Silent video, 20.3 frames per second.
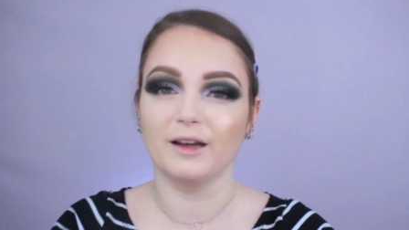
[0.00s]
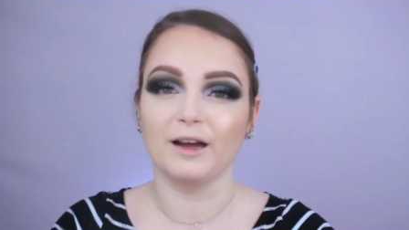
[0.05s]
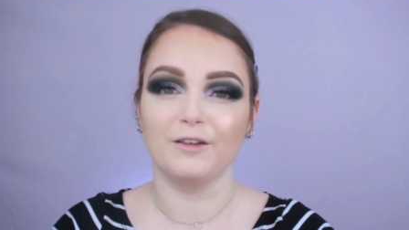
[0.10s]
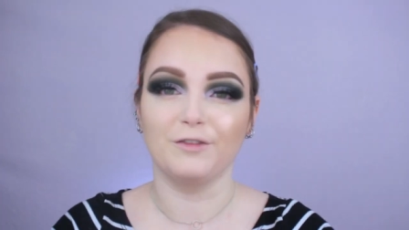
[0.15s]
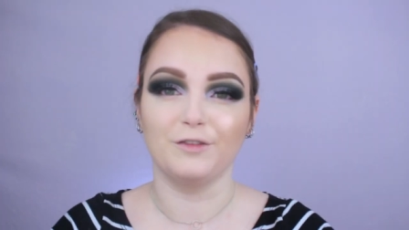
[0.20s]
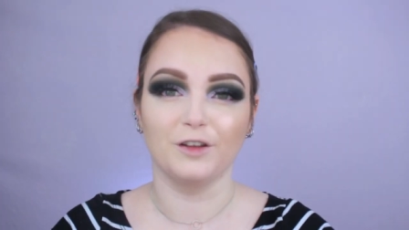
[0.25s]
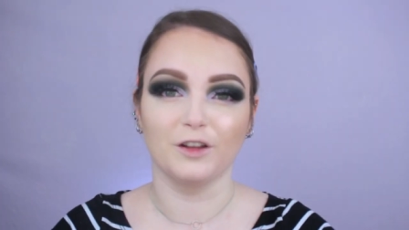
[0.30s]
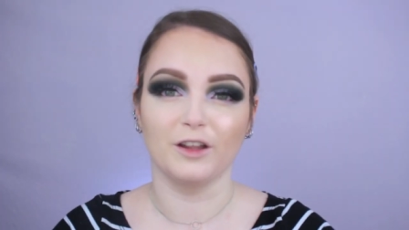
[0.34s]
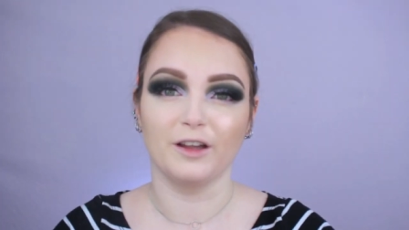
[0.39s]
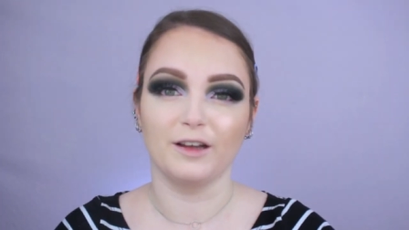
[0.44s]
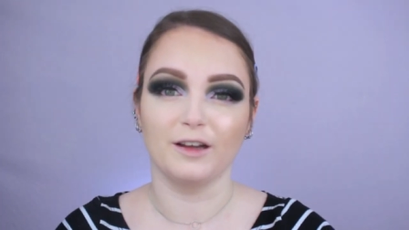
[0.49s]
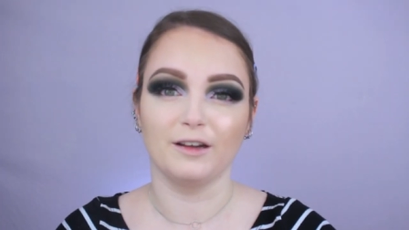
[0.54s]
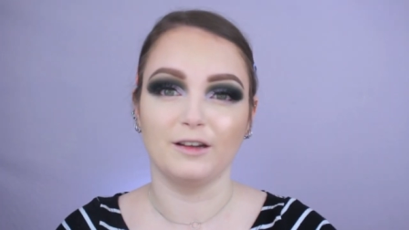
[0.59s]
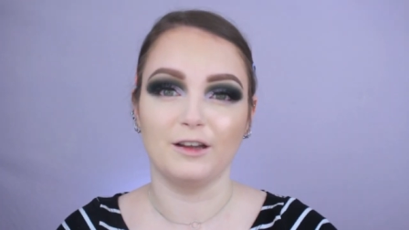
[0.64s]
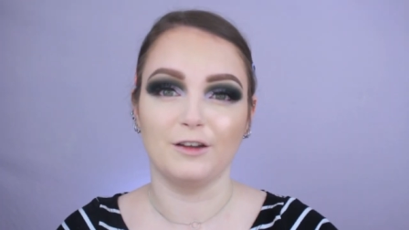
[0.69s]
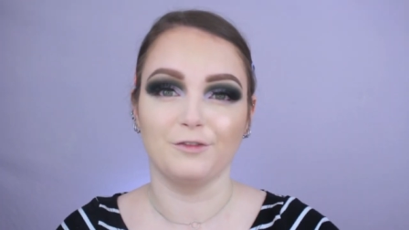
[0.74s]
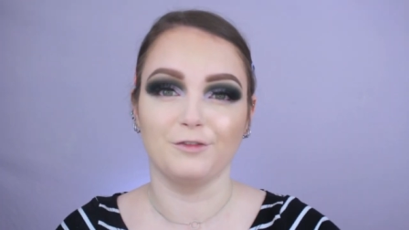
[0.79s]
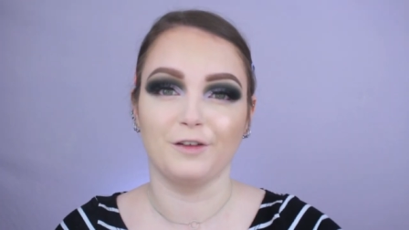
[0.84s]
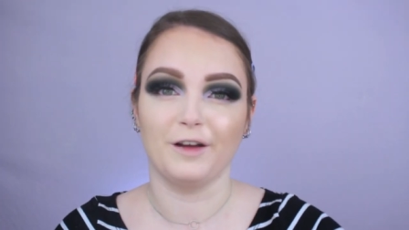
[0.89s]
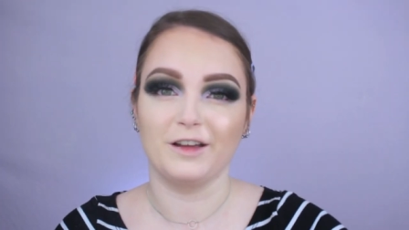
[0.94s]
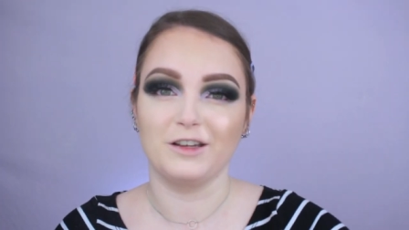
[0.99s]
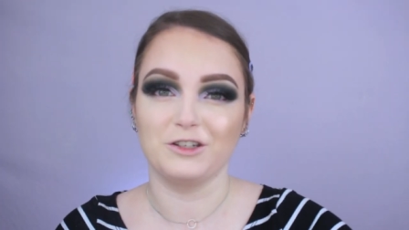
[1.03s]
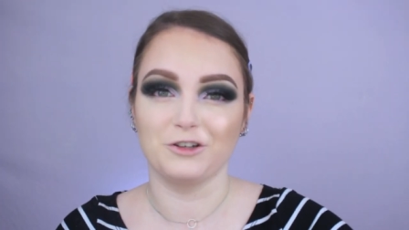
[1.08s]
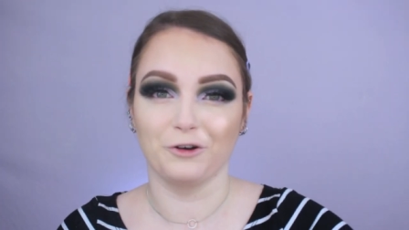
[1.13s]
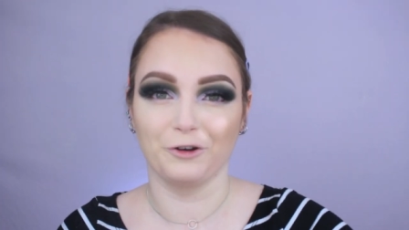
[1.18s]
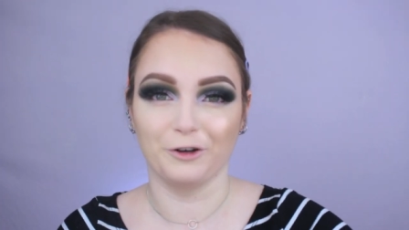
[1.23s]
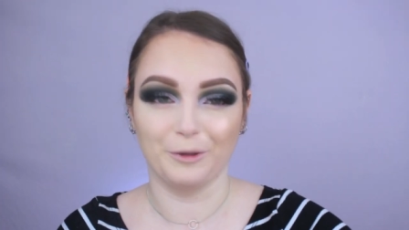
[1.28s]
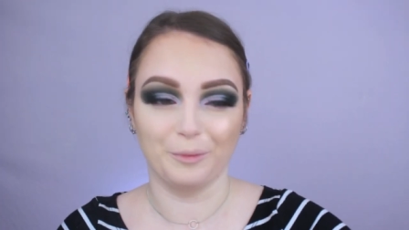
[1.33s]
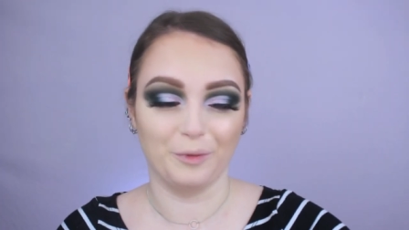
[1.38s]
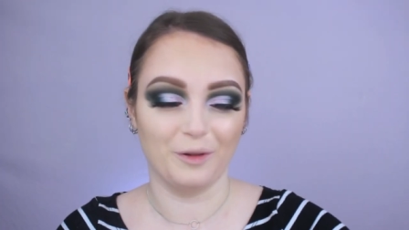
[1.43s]
I feel like if I
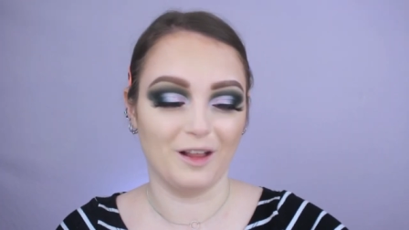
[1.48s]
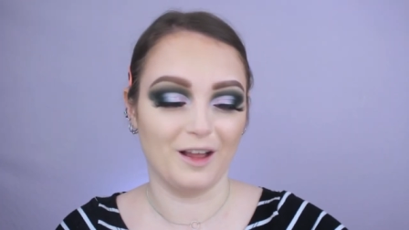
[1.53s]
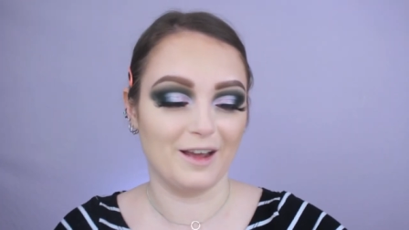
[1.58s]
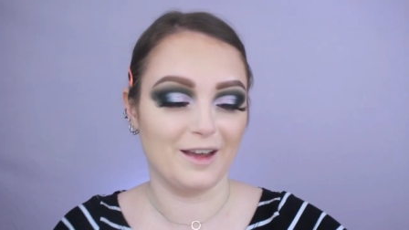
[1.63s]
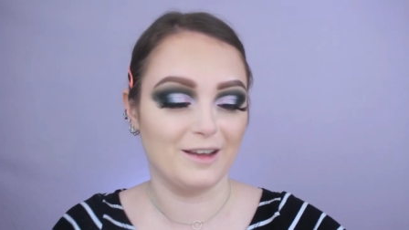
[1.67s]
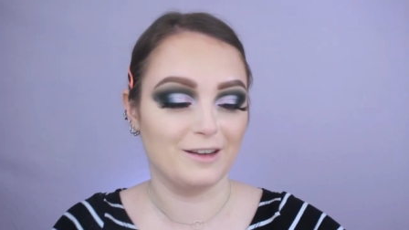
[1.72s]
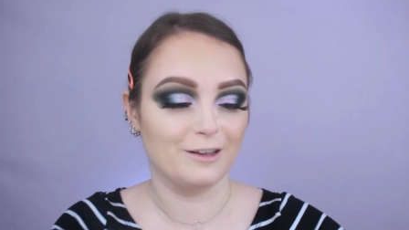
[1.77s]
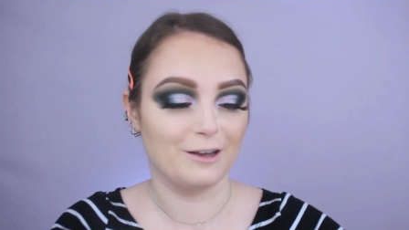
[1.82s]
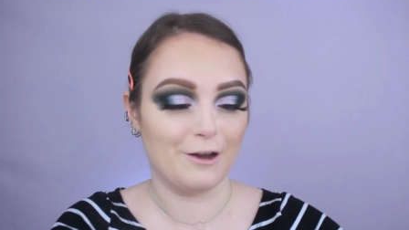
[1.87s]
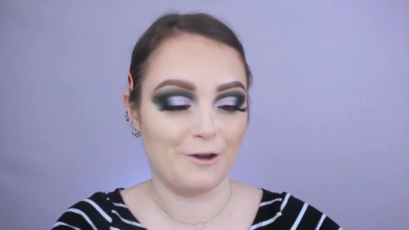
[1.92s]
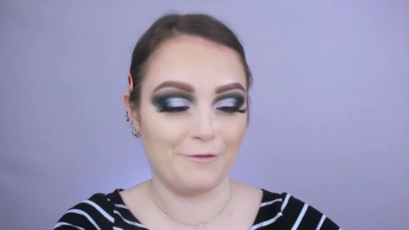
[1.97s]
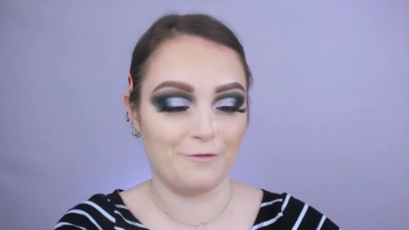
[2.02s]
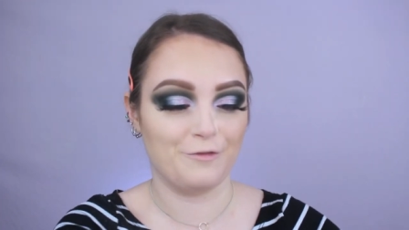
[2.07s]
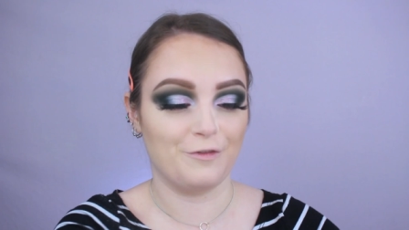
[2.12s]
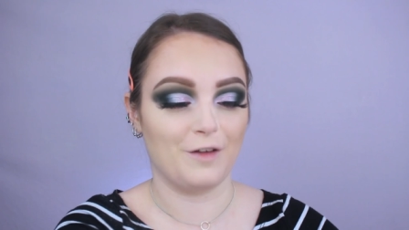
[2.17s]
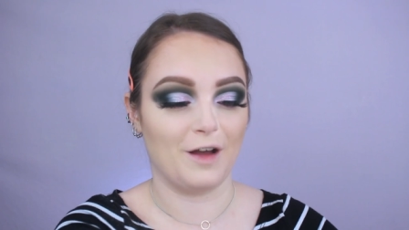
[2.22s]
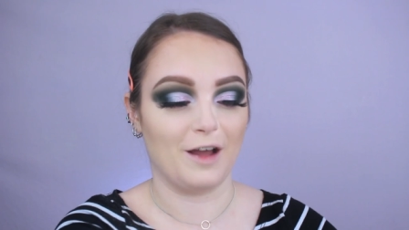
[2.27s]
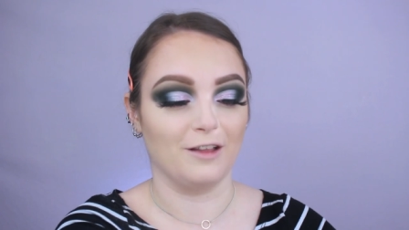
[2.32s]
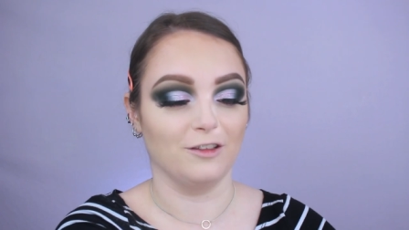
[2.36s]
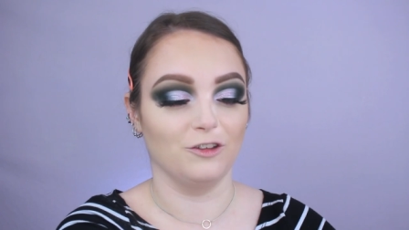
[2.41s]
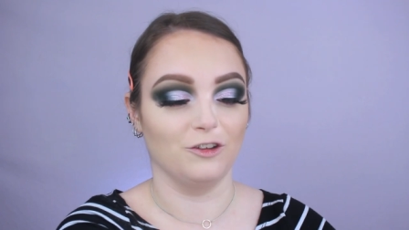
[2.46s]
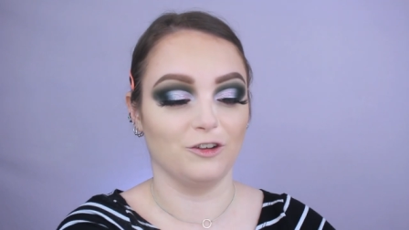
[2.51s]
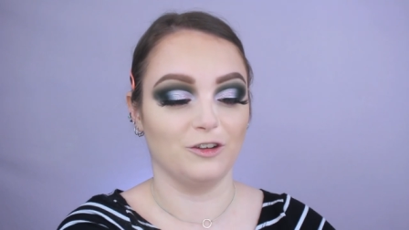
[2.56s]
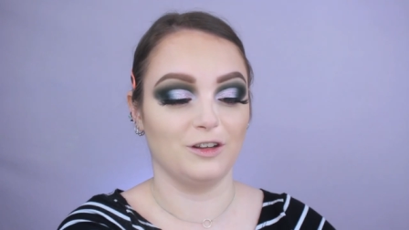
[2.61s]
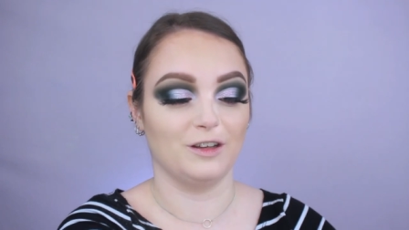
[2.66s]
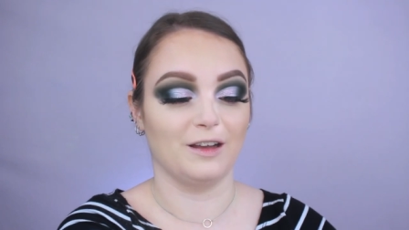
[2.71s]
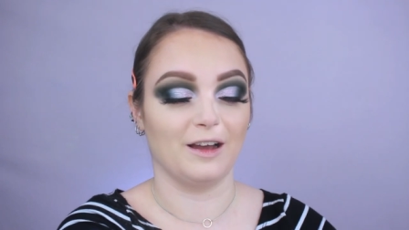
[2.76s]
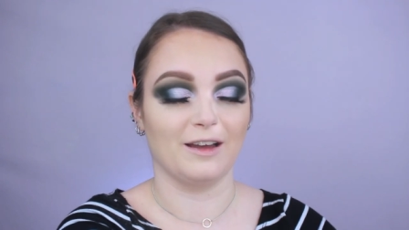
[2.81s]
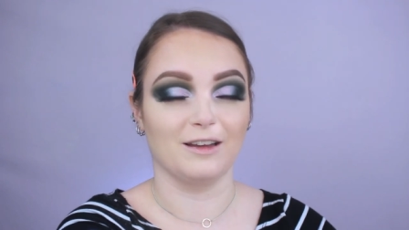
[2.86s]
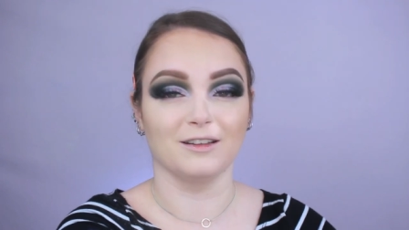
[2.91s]
don't apply enough, I
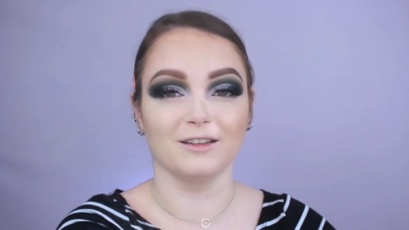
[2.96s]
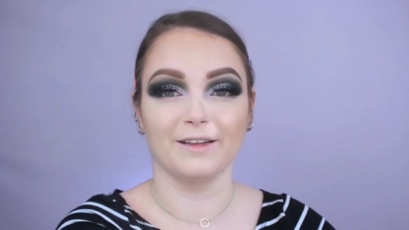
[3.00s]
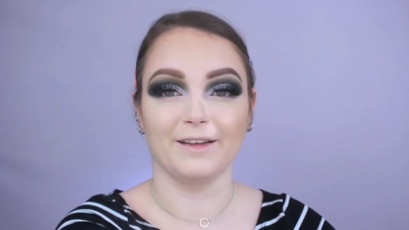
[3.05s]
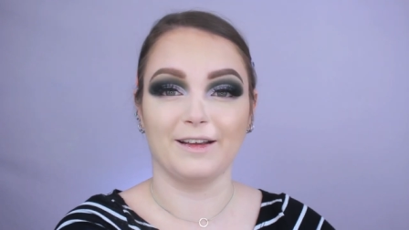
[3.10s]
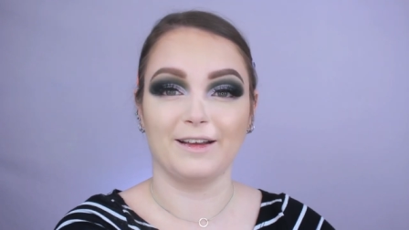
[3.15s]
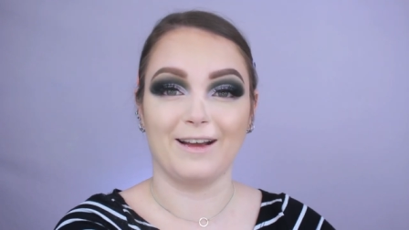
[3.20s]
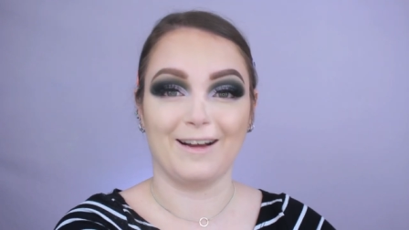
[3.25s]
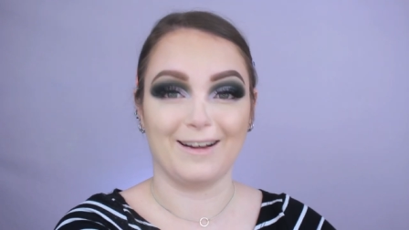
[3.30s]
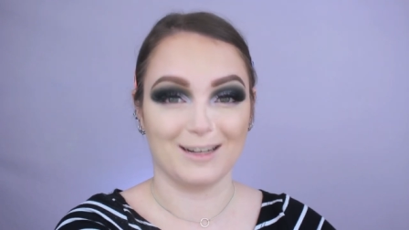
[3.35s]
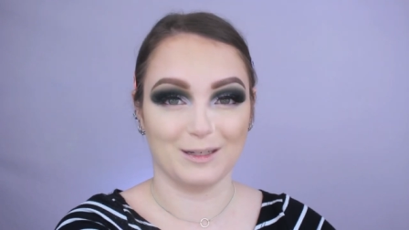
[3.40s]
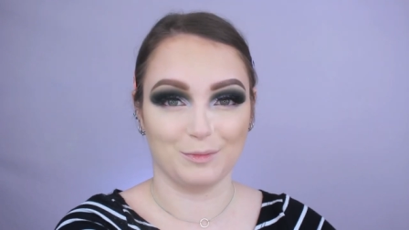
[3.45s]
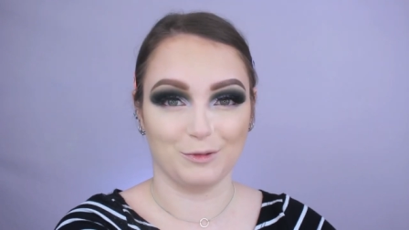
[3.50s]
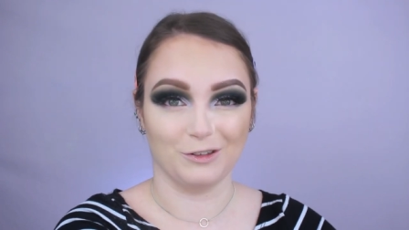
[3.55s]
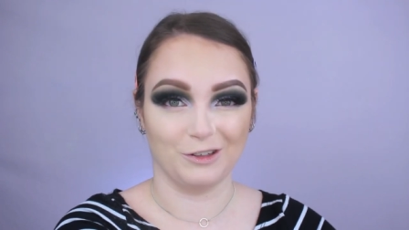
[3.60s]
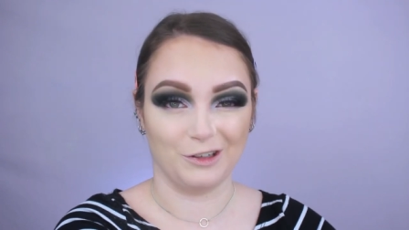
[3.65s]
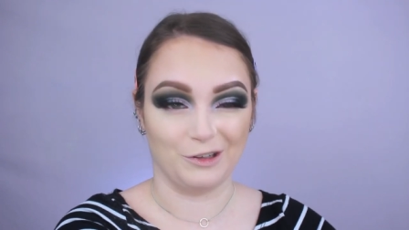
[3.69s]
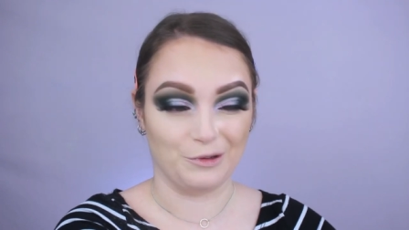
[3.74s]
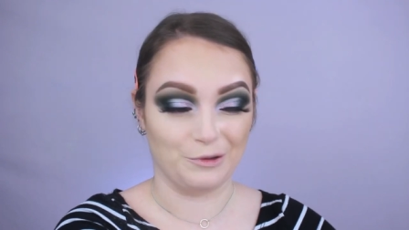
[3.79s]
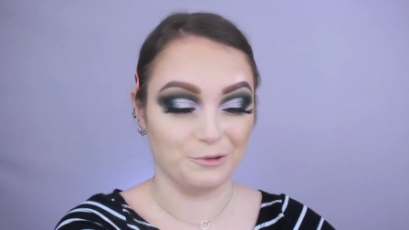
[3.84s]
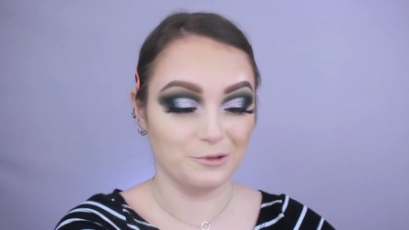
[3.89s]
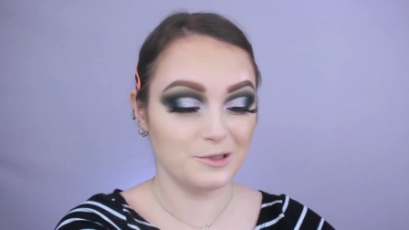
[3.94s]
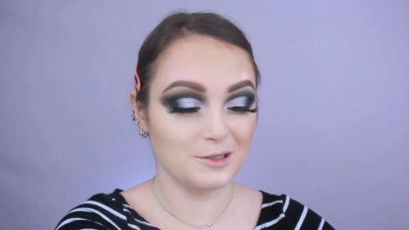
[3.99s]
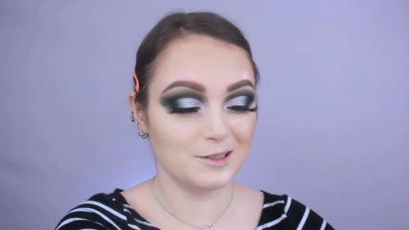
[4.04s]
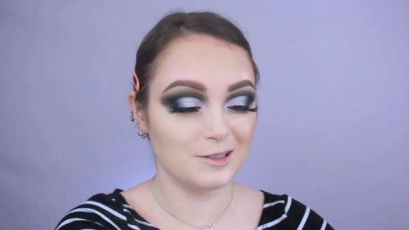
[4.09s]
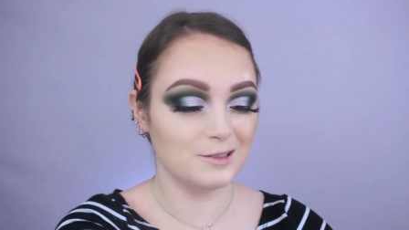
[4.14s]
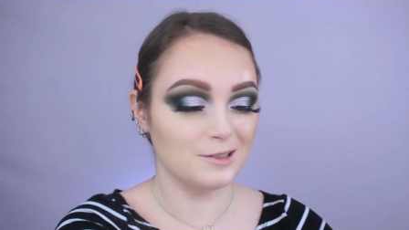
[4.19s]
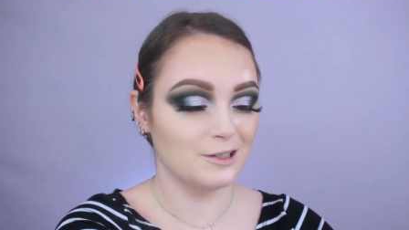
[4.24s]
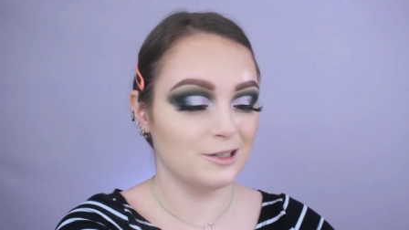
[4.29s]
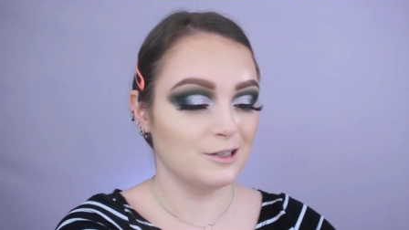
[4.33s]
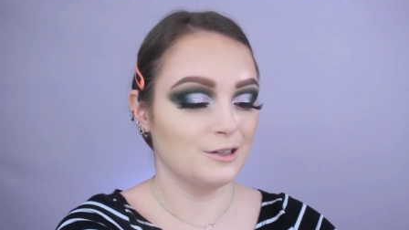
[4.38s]
look kind of like Casper the Ghost.